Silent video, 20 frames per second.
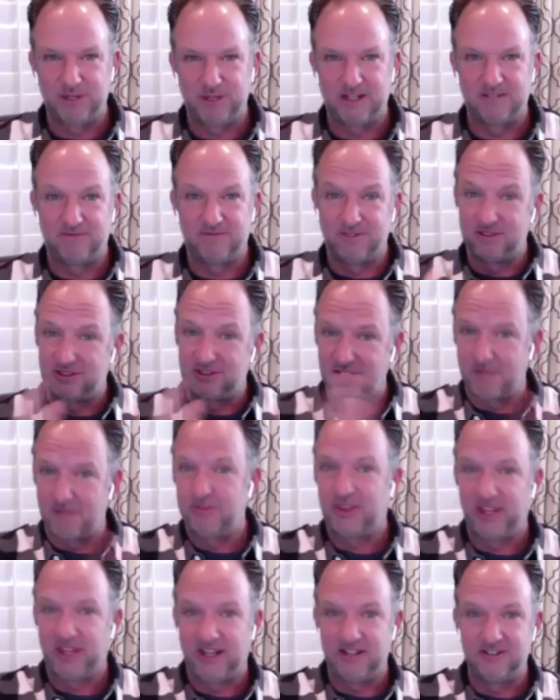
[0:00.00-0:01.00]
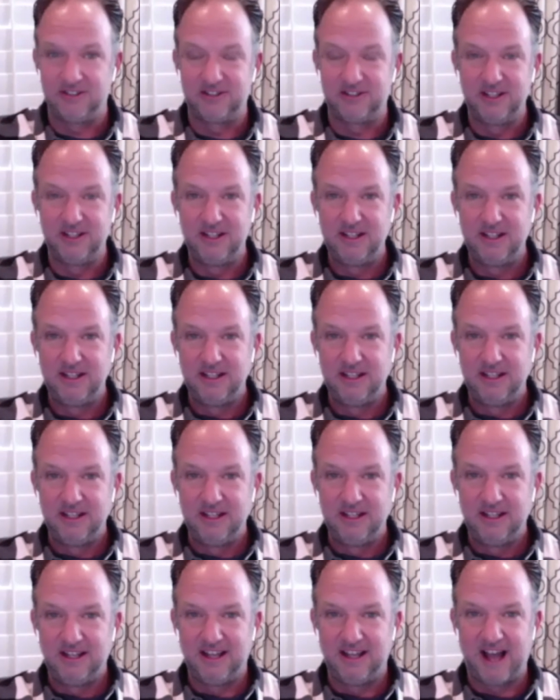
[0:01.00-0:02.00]
because for some things
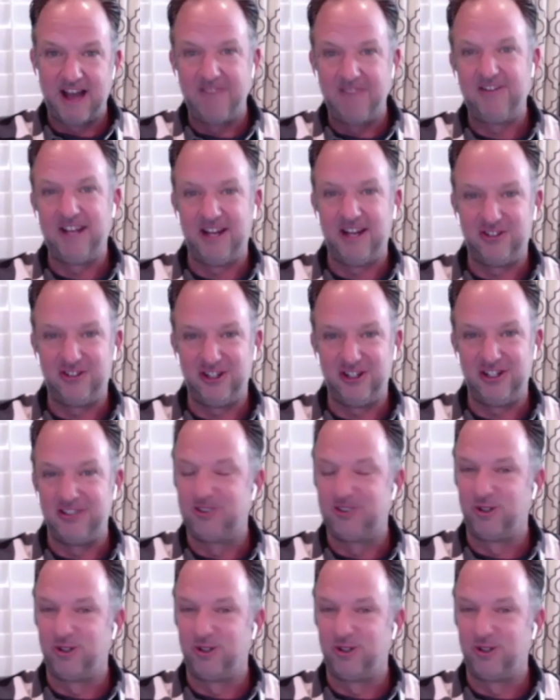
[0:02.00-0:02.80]
IVIG and